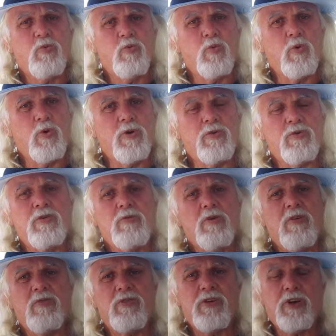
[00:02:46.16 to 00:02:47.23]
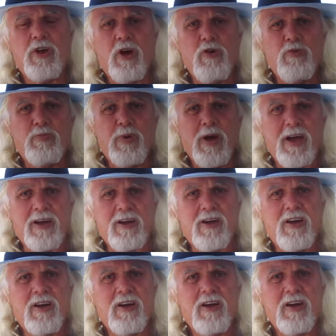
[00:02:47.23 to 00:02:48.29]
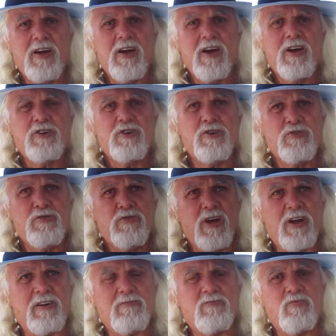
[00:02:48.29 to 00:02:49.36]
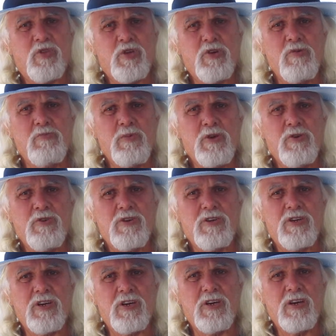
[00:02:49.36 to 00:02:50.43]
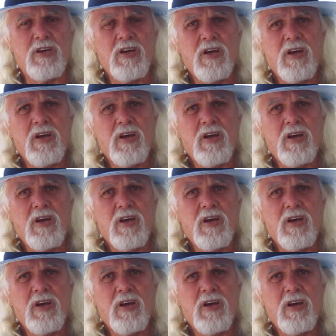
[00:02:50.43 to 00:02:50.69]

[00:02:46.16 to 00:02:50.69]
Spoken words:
would go back to that community.